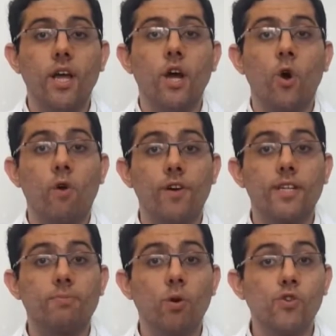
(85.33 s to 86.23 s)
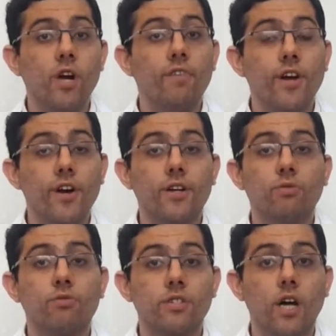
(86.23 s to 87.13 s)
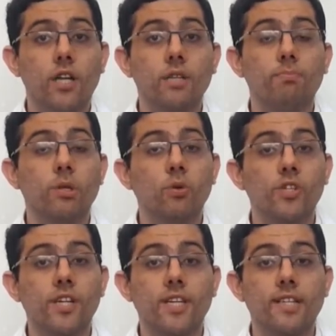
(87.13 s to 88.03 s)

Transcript: Overexposure of hair to sun, pollutions and